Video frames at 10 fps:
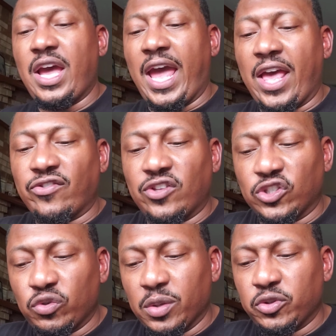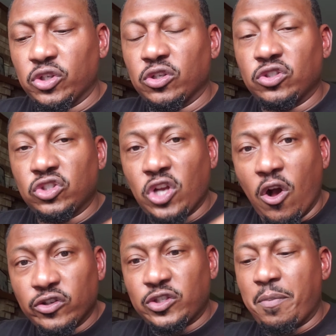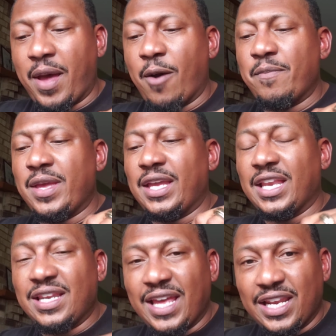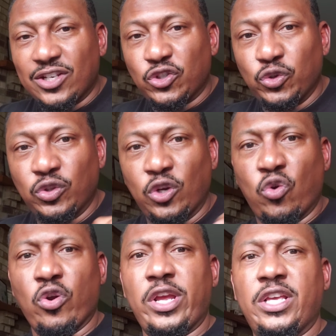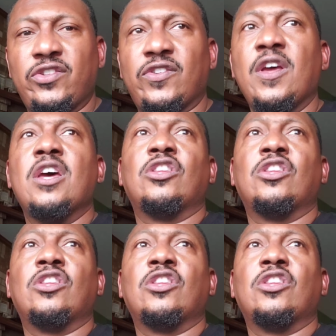As the scripture talks about being indebted to the Greeks